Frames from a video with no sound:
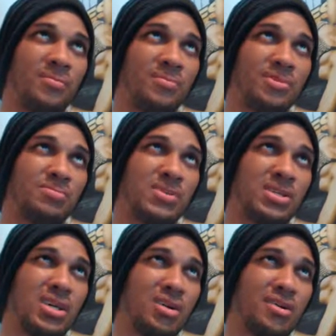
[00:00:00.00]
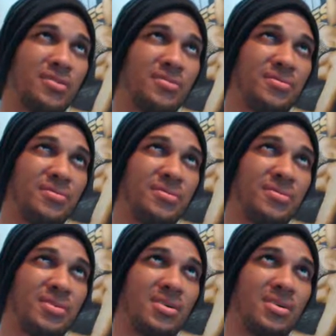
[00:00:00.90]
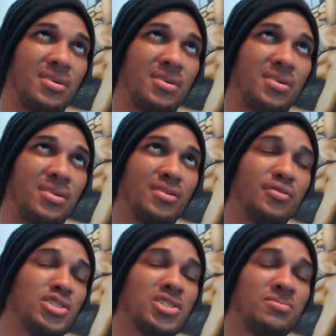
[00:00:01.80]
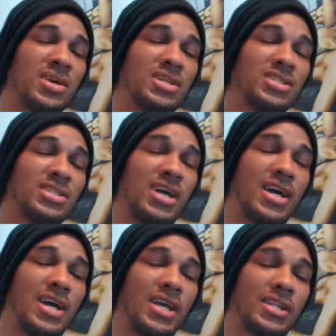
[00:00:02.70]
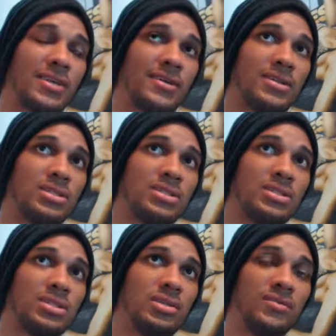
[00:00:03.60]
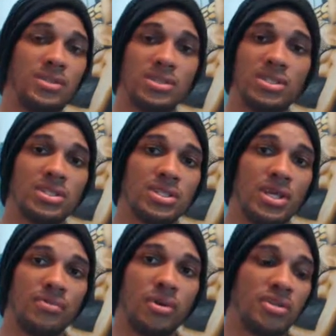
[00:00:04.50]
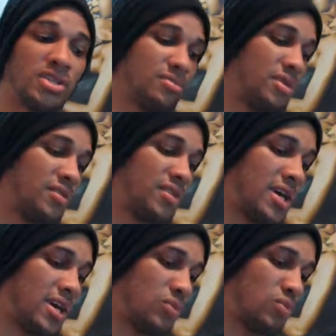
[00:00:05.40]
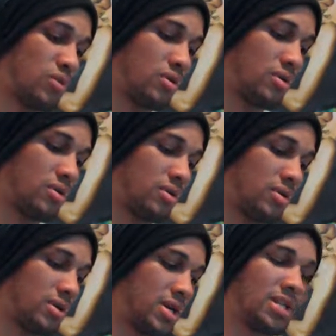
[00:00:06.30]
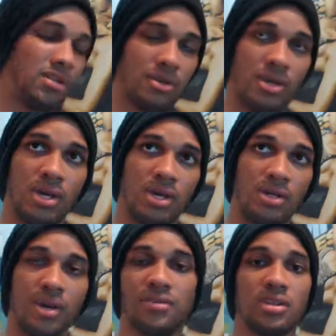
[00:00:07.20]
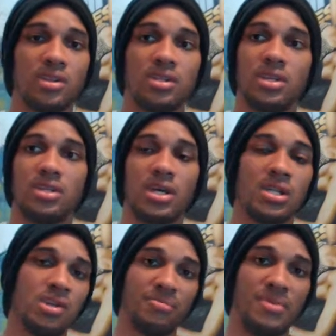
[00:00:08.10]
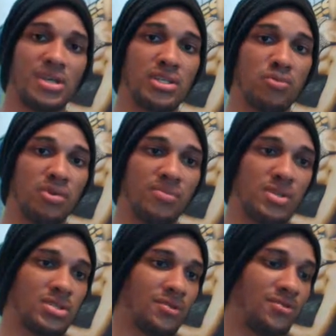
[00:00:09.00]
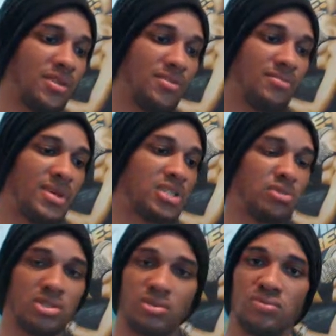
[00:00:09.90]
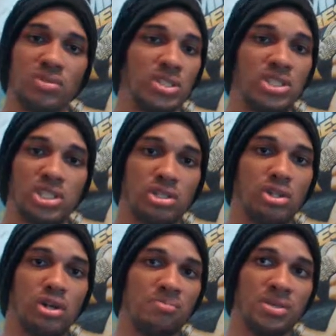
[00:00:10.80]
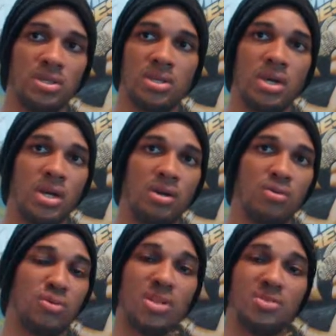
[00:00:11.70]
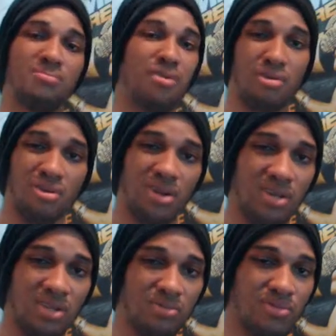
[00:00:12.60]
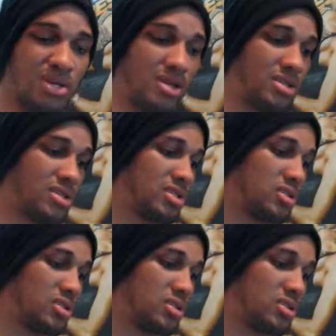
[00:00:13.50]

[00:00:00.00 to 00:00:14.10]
Speaking of, the first match that Ivelisse and Marty the Moth had were definitely not their best work, because I felt the match was really sloppy, really boring, to be honest.